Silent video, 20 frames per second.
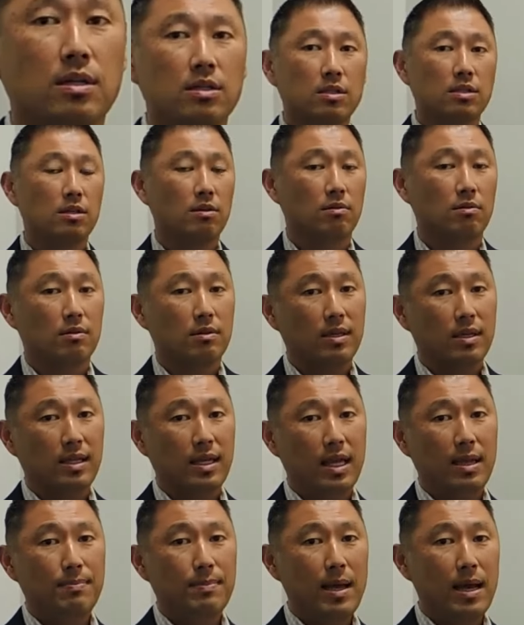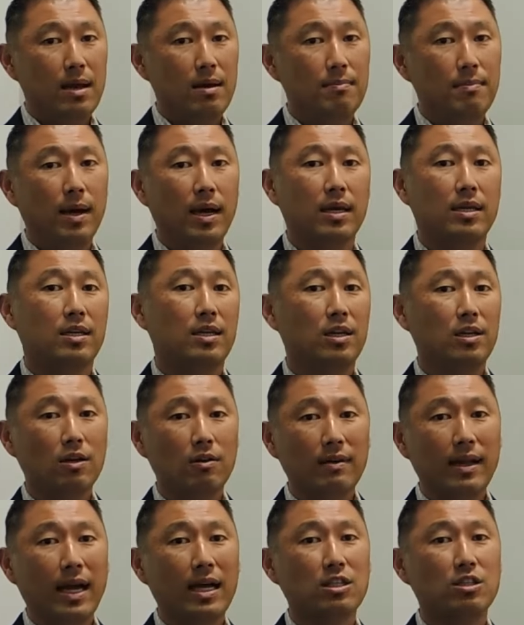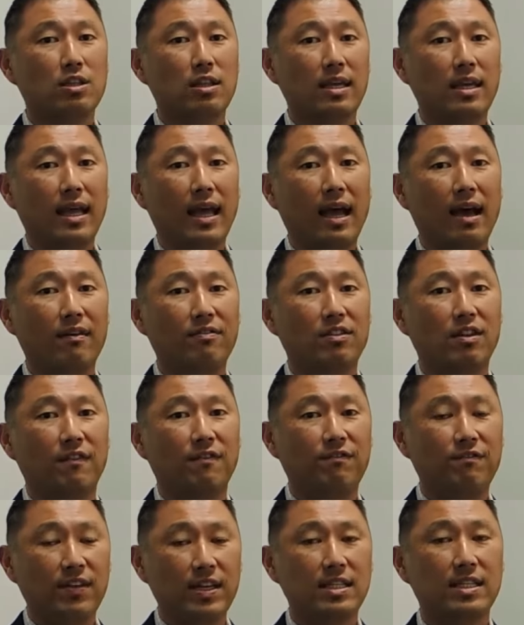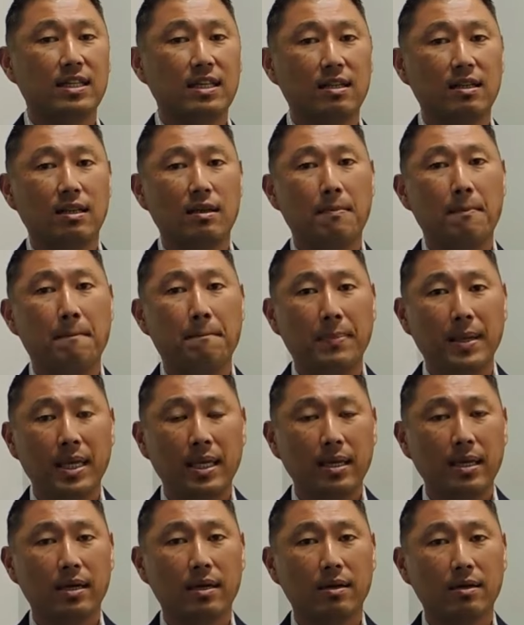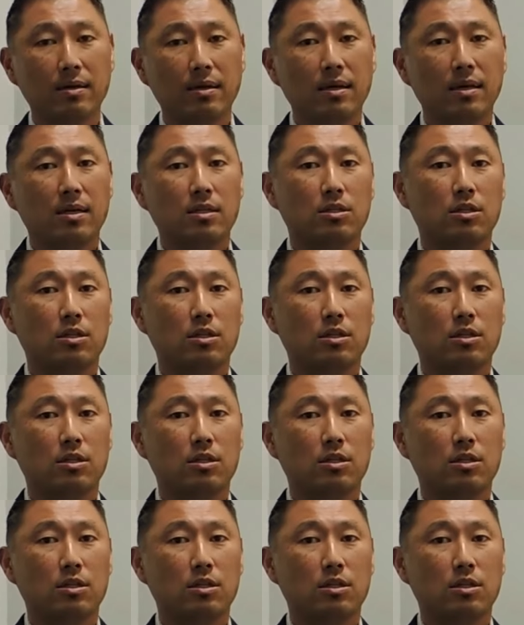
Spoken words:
So keep that in mind. You don't actually have to physically be here